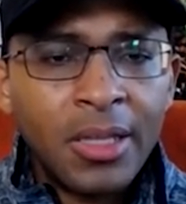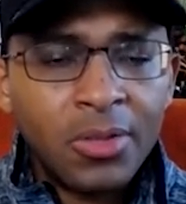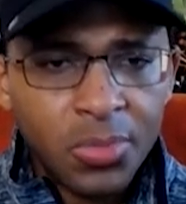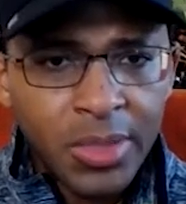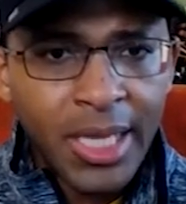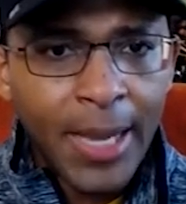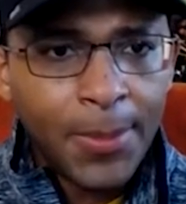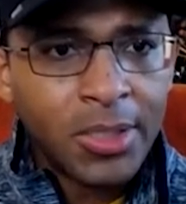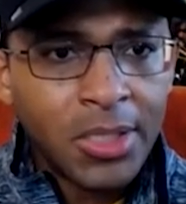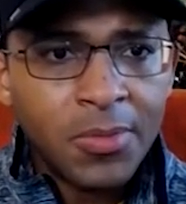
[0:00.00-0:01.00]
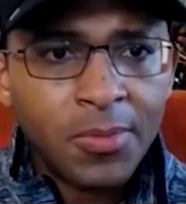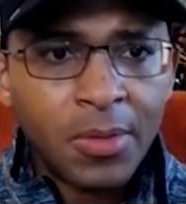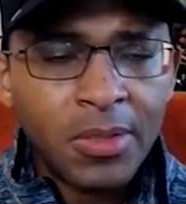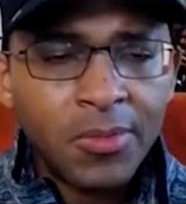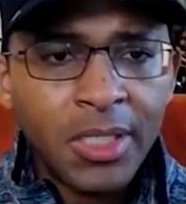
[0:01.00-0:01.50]
to recap on
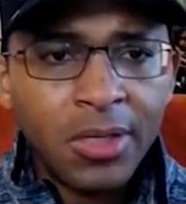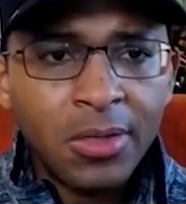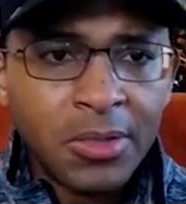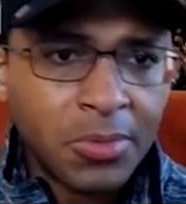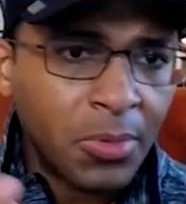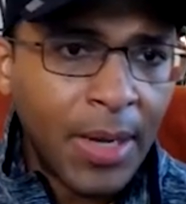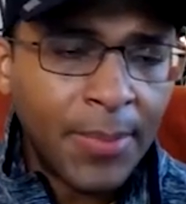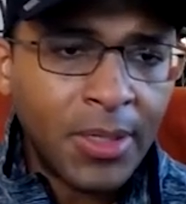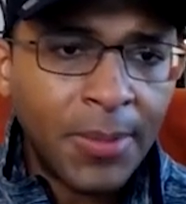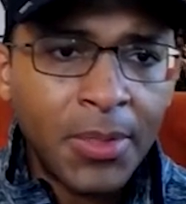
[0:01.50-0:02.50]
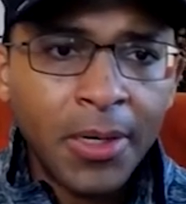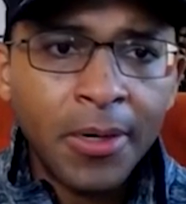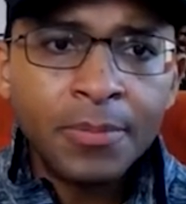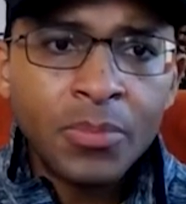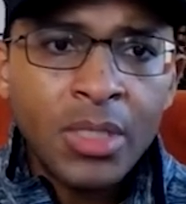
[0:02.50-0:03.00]
this video, as we wrap it up here,
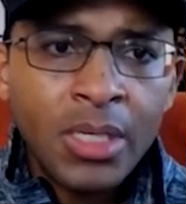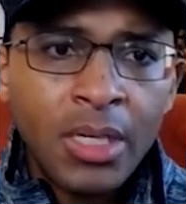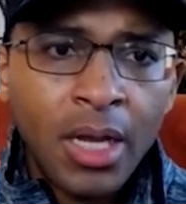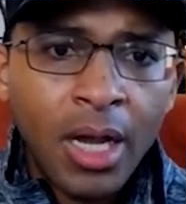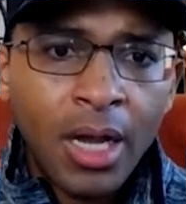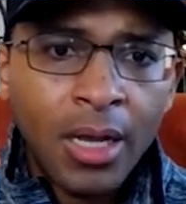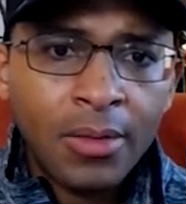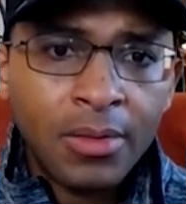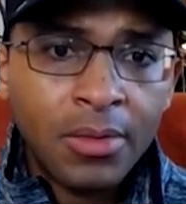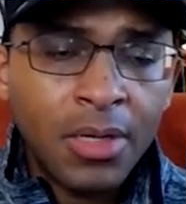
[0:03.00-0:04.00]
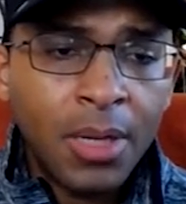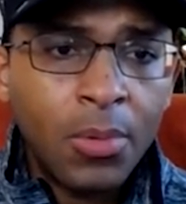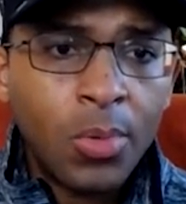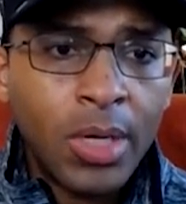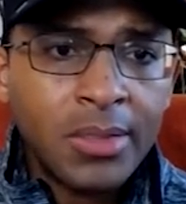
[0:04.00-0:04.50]
the number
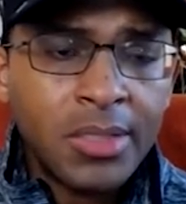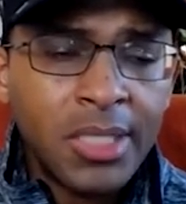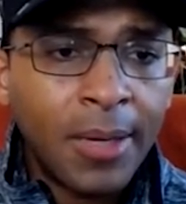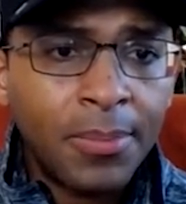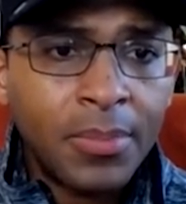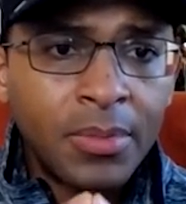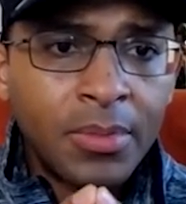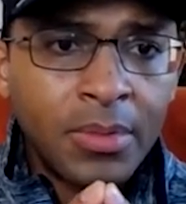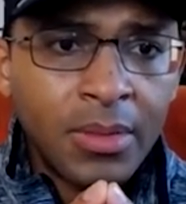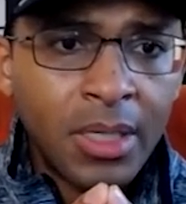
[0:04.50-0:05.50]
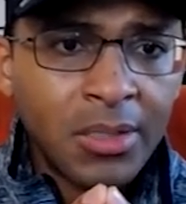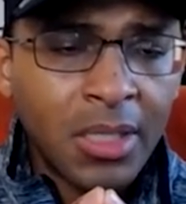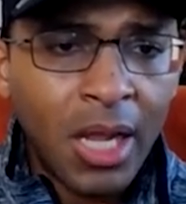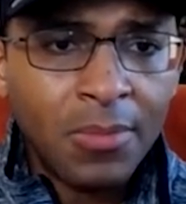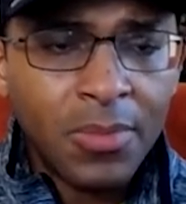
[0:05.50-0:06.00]
one tip, because a
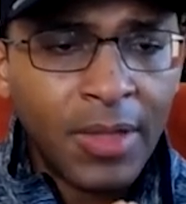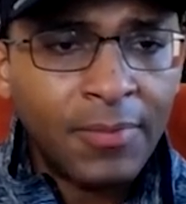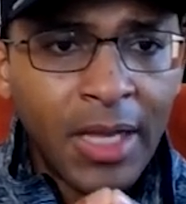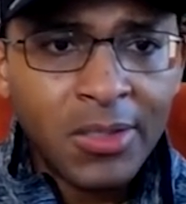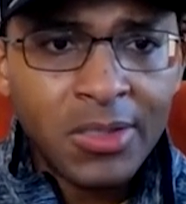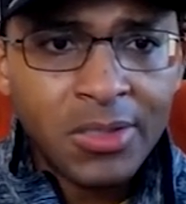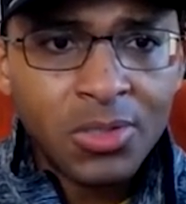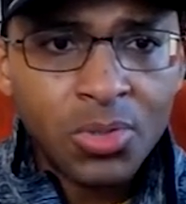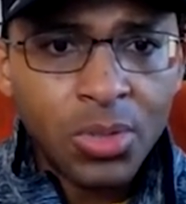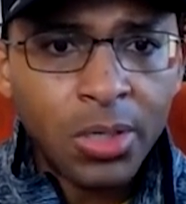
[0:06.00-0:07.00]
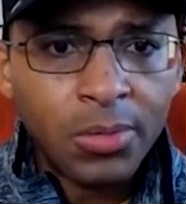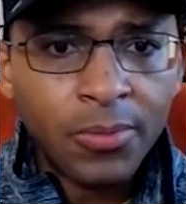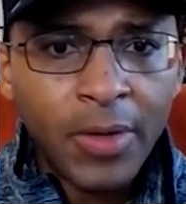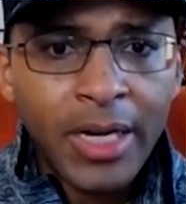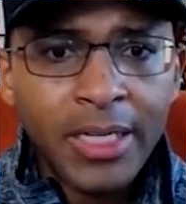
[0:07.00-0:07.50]
lot of vets struggle
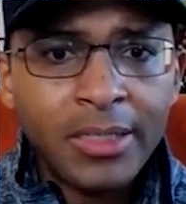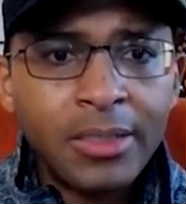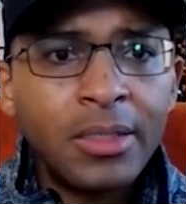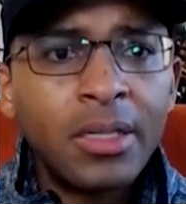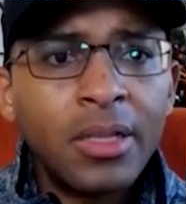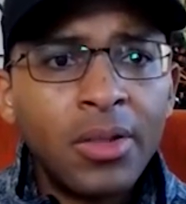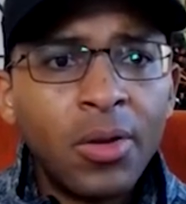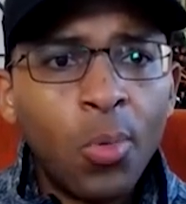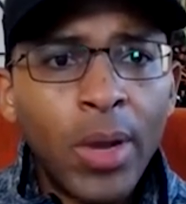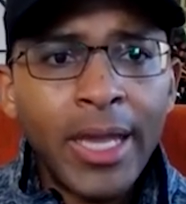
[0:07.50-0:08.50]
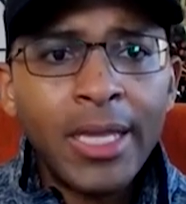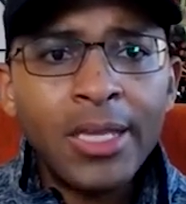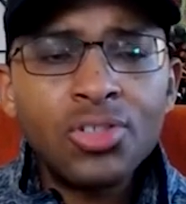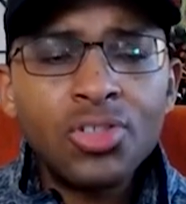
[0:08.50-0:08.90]
finding their way